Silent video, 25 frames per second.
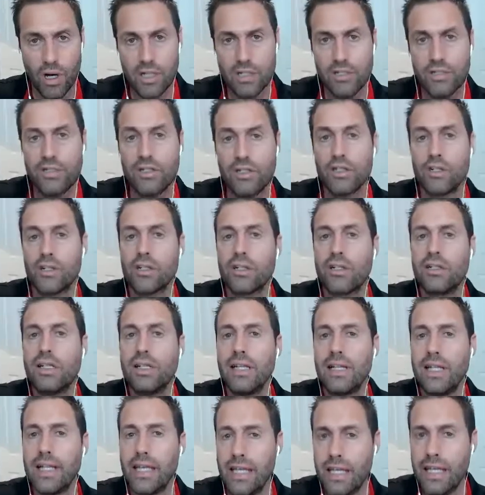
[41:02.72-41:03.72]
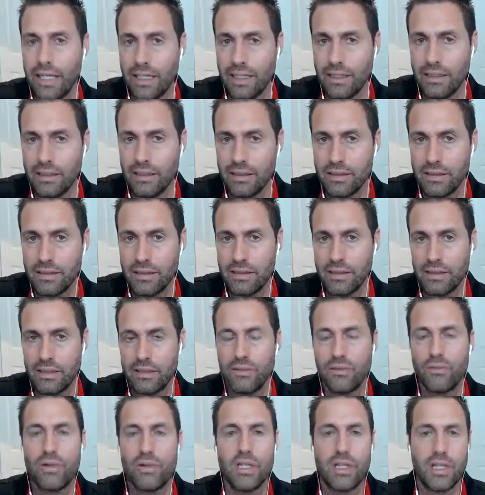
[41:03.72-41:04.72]
you're clean
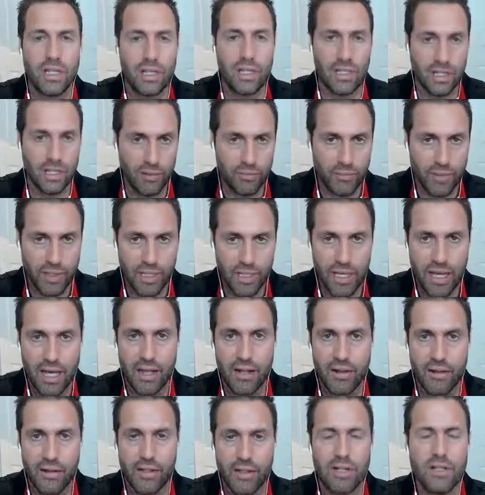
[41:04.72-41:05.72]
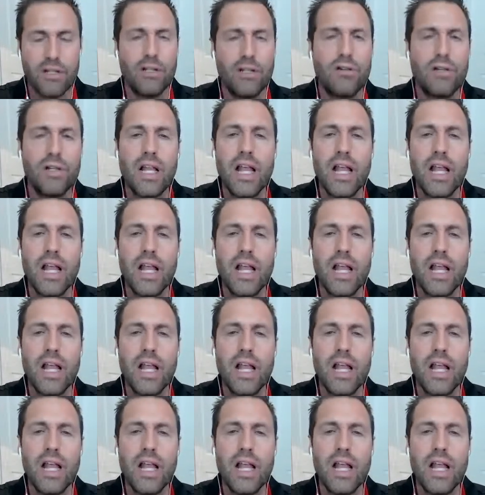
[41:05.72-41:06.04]
with a little bit of health, you know,